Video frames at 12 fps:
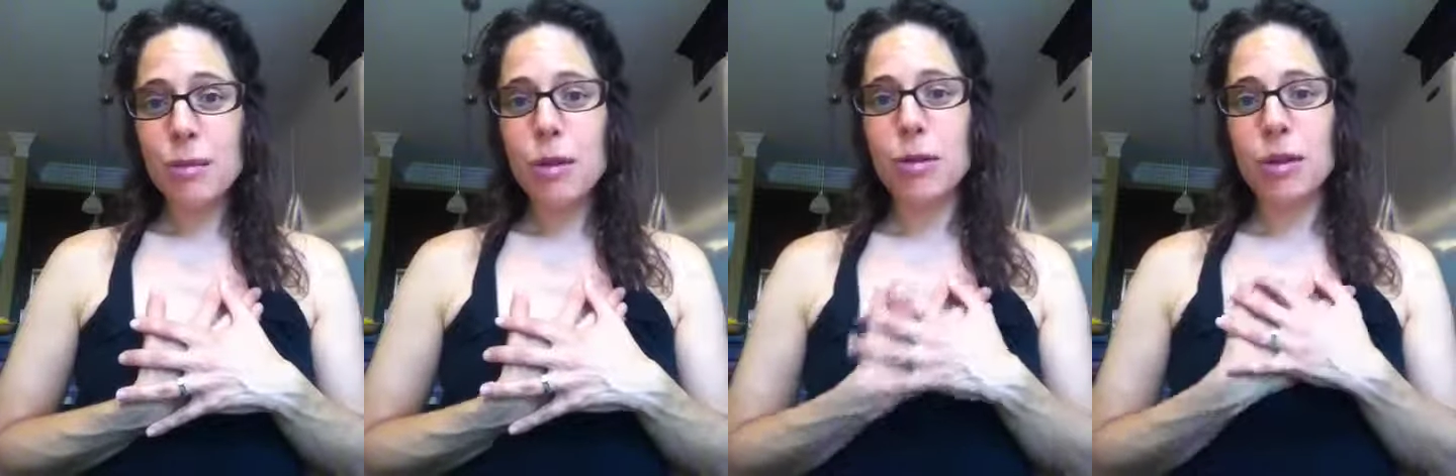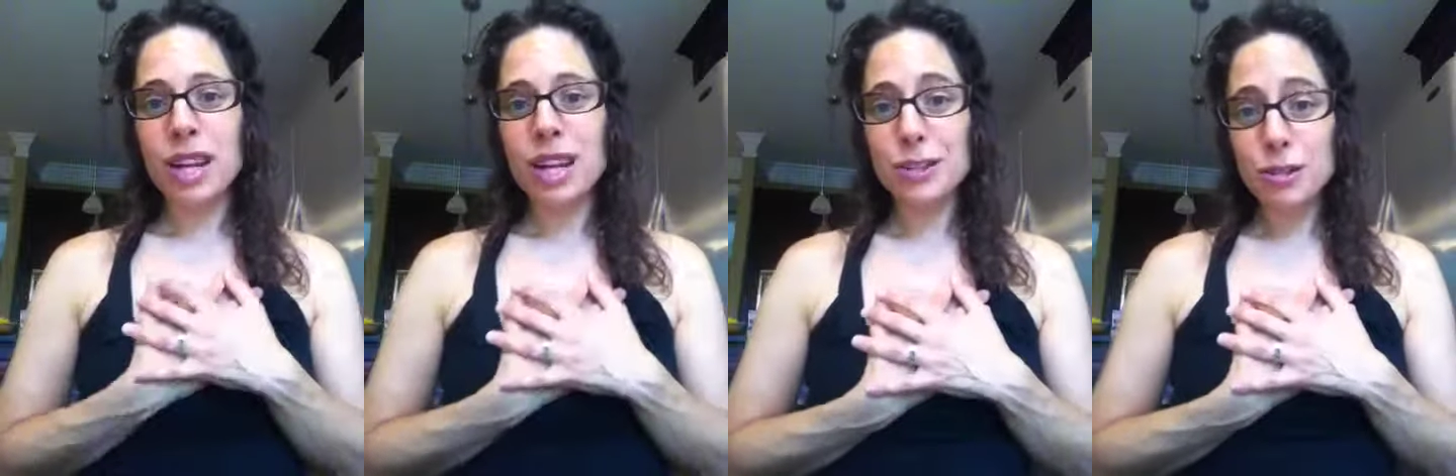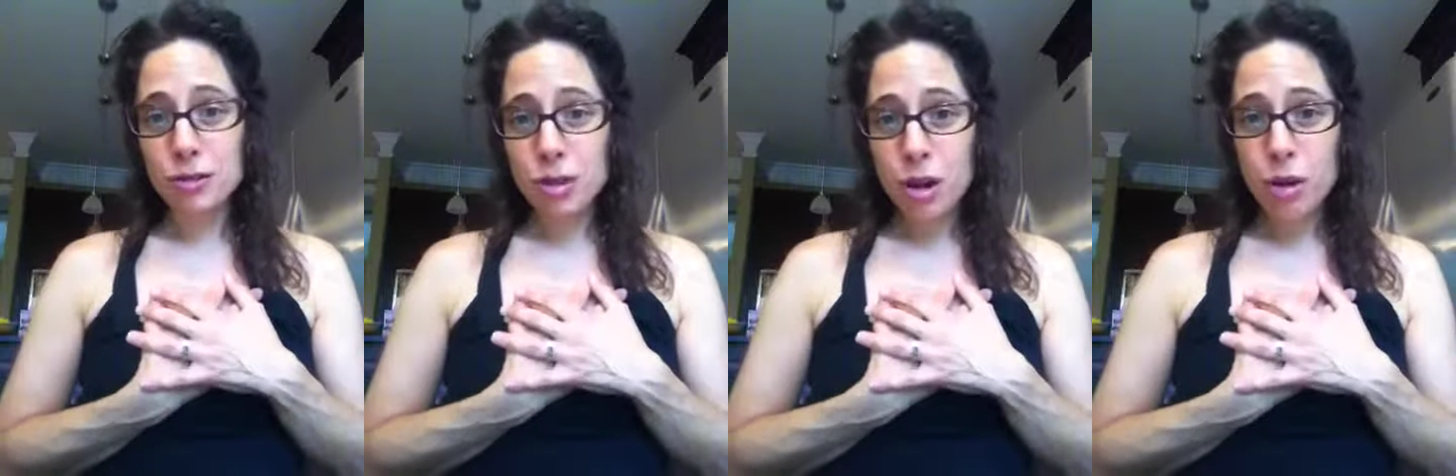But what I
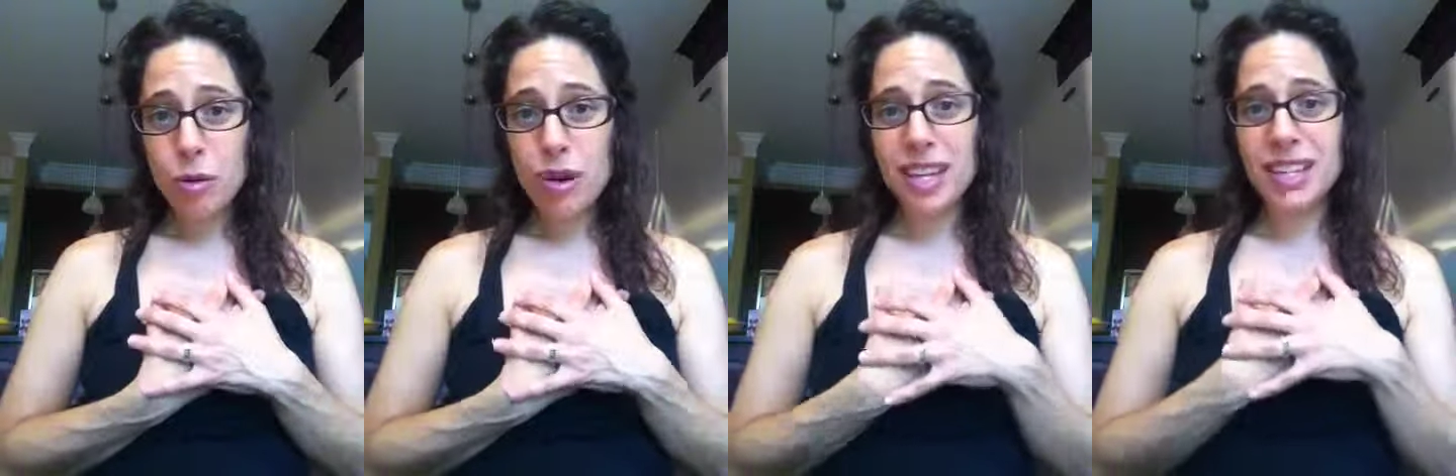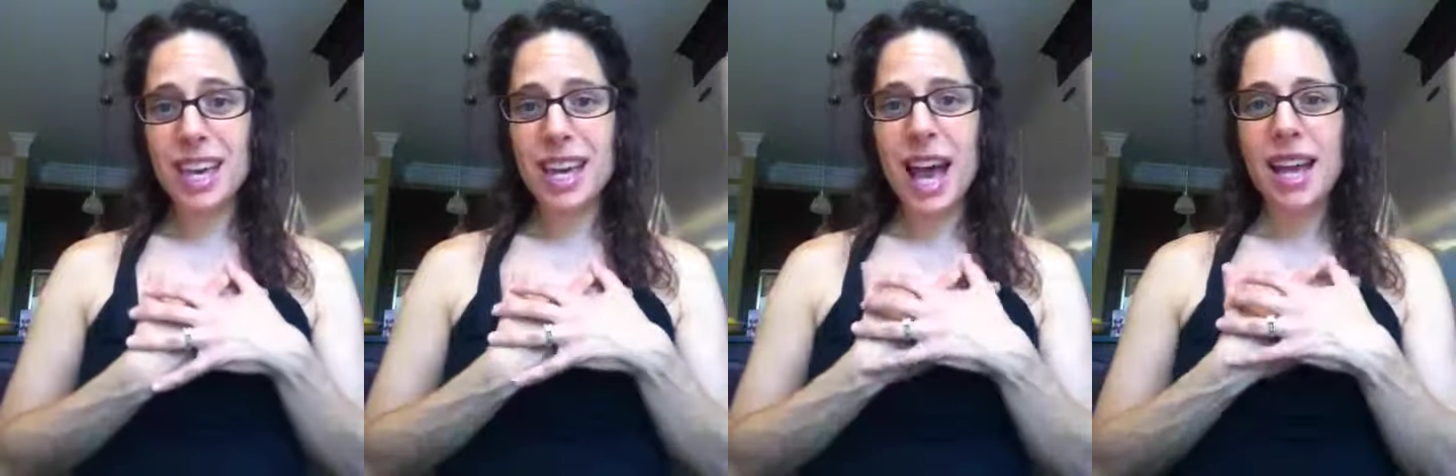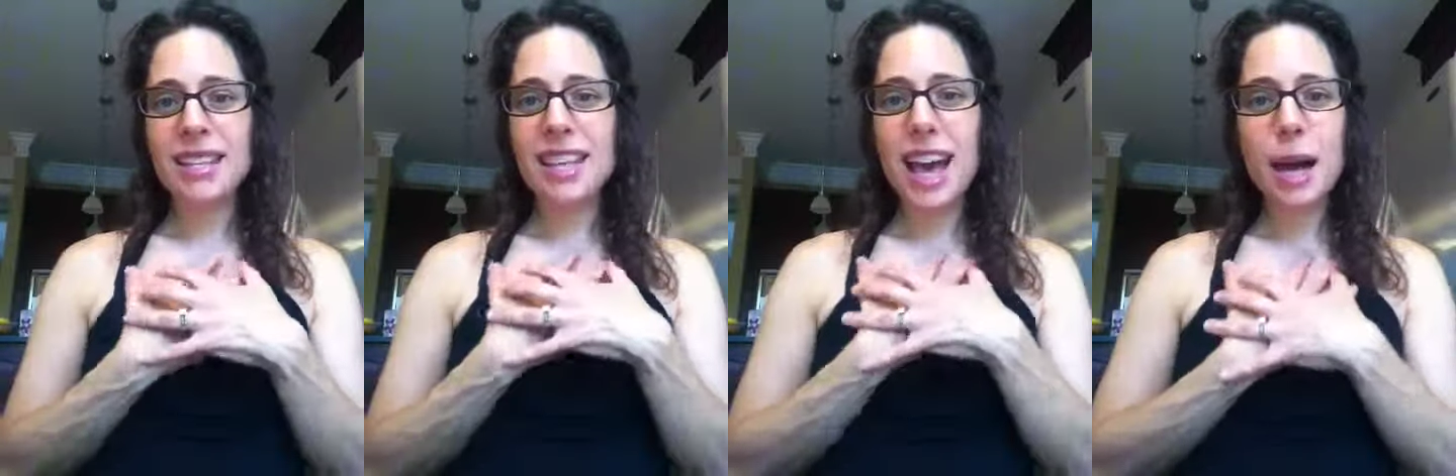do know is that I
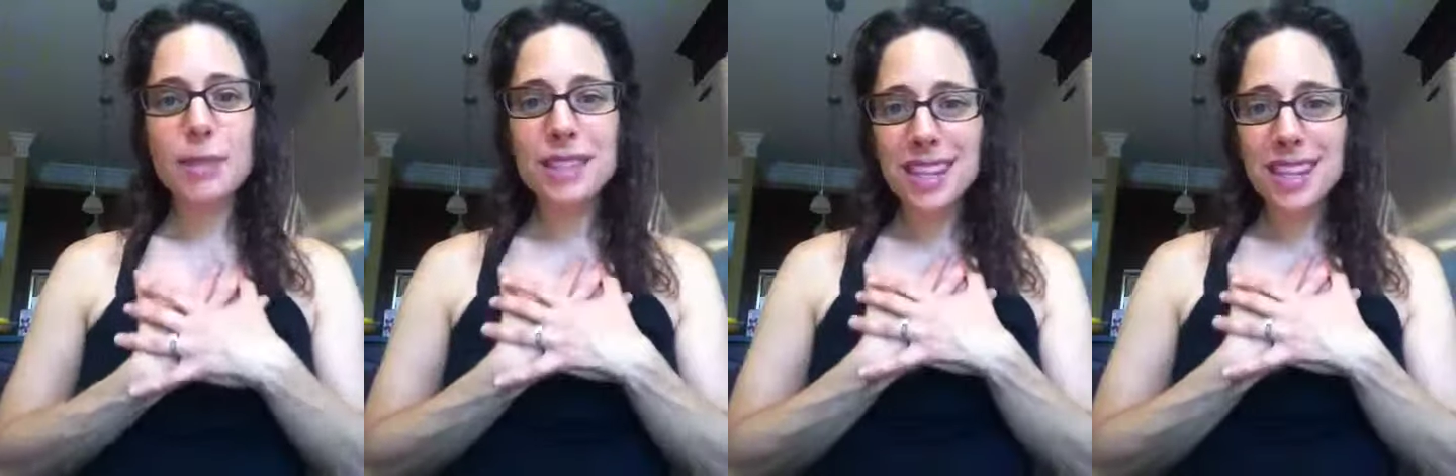tapped